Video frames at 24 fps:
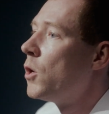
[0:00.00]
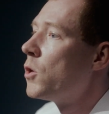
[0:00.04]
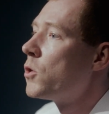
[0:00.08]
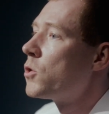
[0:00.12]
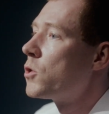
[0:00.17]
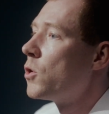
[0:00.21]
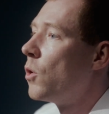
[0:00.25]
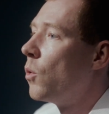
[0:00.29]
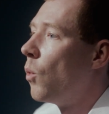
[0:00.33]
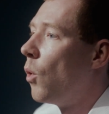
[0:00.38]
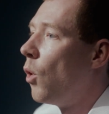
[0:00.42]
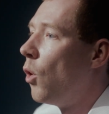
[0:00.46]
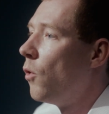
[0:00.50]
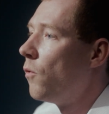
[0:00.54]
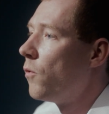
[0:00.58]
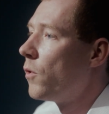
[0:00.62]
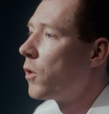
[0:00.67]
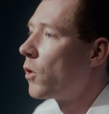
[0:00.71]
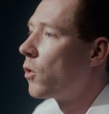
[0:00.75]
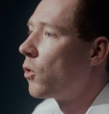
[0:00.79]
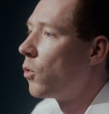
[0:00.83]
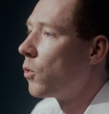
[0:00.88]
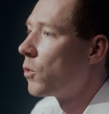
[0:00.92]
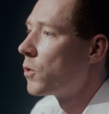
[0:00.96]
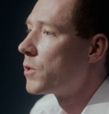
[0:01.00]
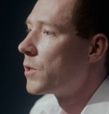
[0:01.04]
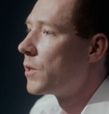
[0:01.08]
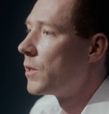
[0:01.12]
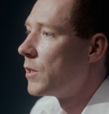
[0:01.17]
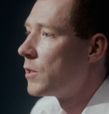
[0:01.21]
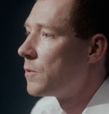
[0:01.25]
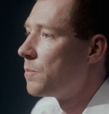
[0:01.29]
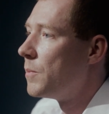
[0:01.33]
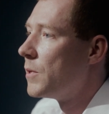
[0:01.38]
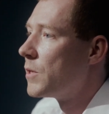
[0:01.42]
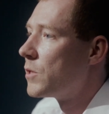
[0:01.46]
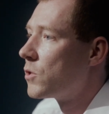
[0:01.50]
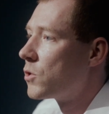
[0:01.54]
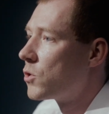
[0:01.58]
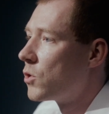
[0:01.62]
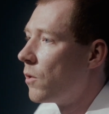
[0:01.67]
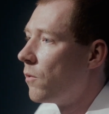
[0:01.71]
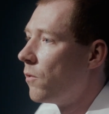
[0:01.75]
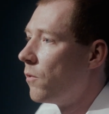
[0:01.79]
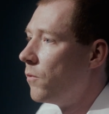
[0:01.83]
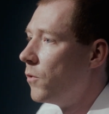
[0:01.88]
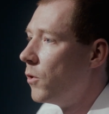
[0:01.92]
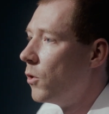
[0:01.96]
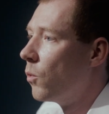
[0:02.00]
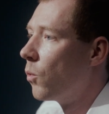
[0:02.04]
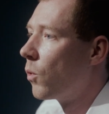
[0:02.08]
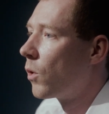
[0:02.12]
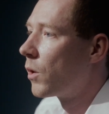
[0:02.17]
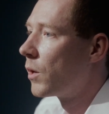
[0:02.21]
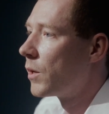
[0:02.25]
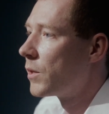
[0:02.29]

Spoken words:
So over the course of this business overview, we're